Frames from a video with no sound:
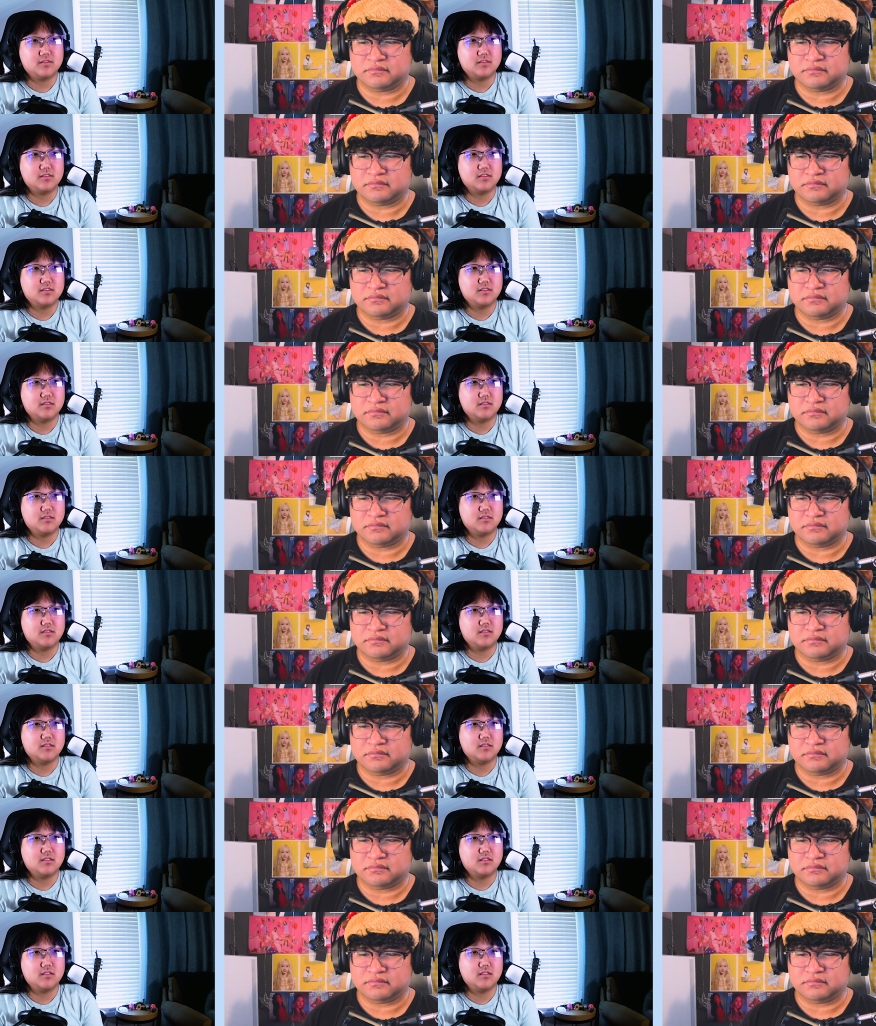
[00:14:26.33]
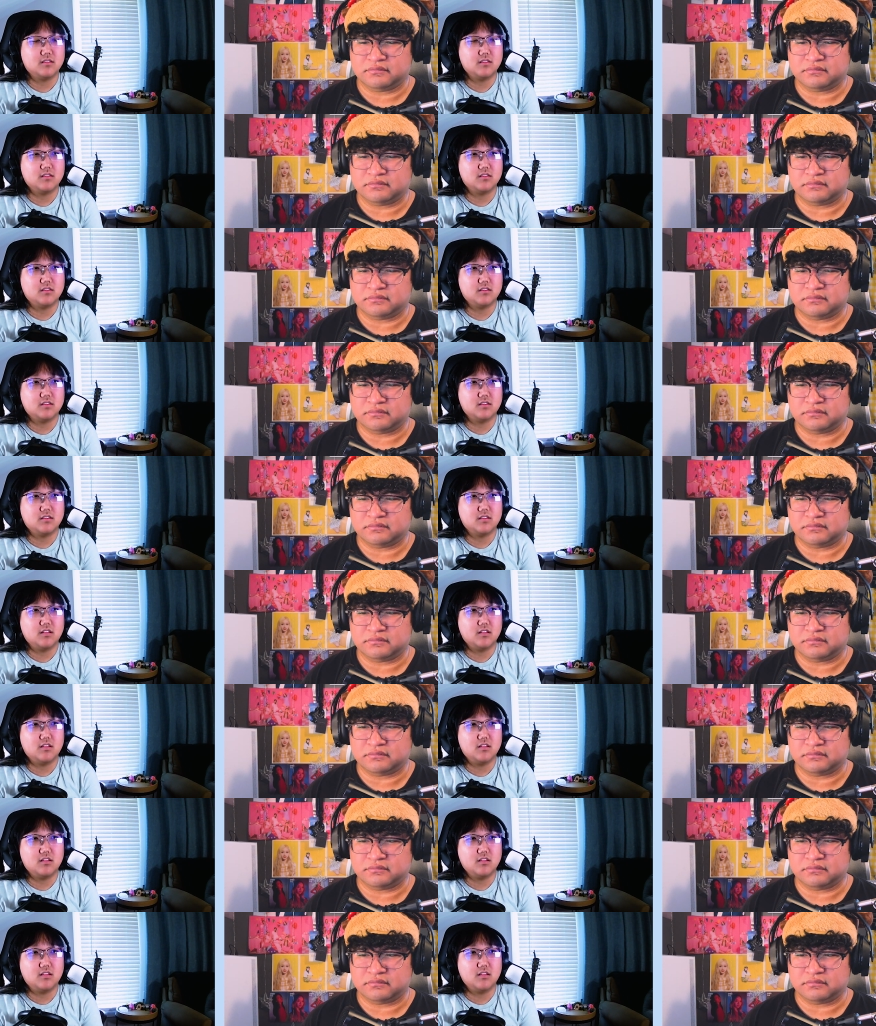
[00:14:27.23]

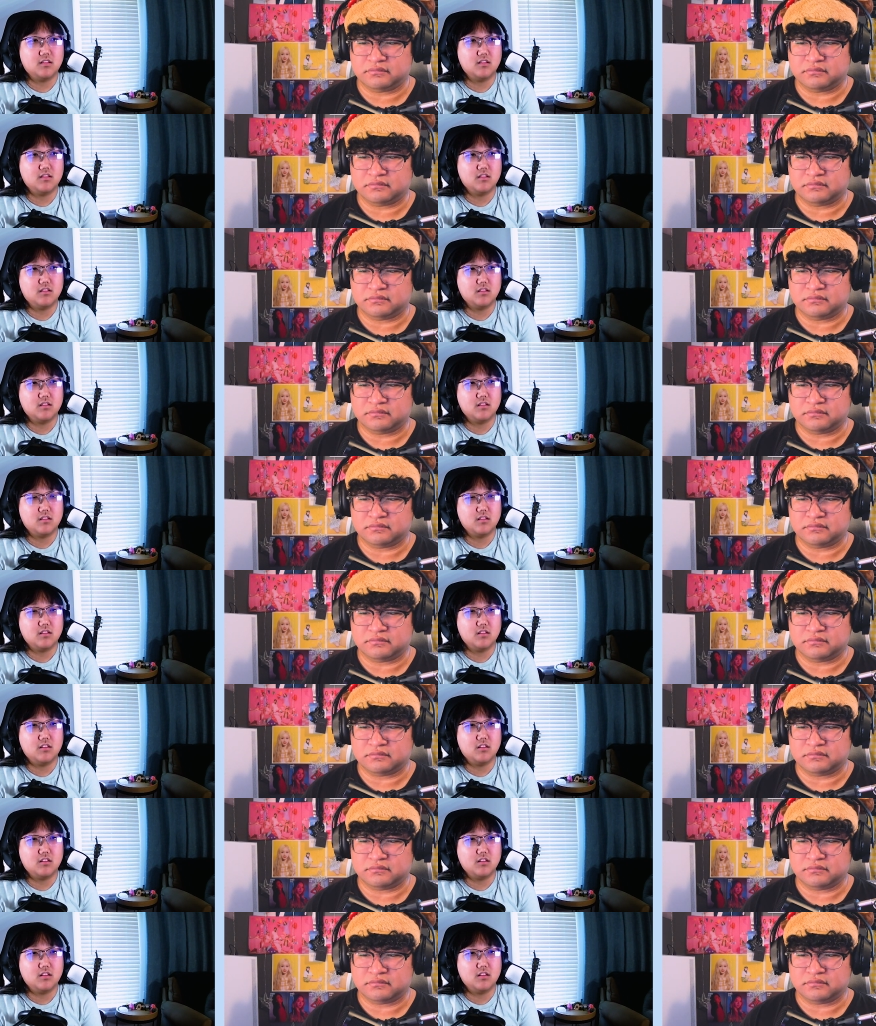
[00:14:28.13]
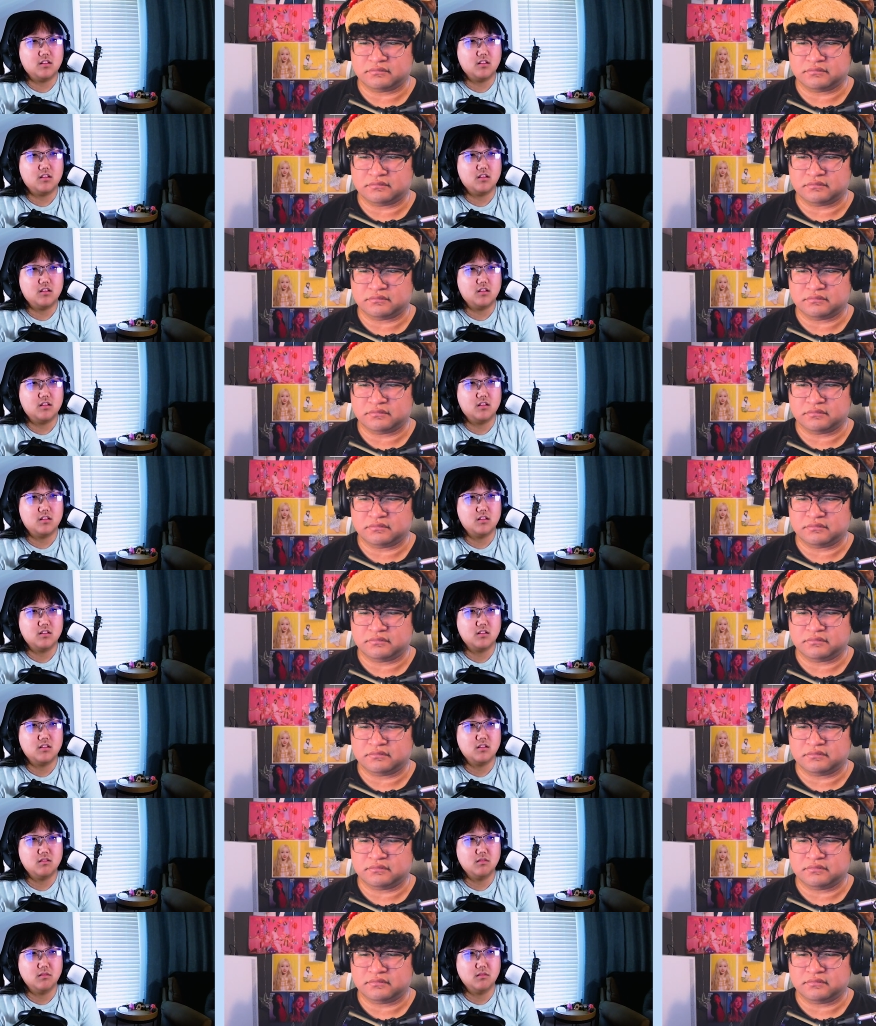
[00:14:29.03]
(no one is talking)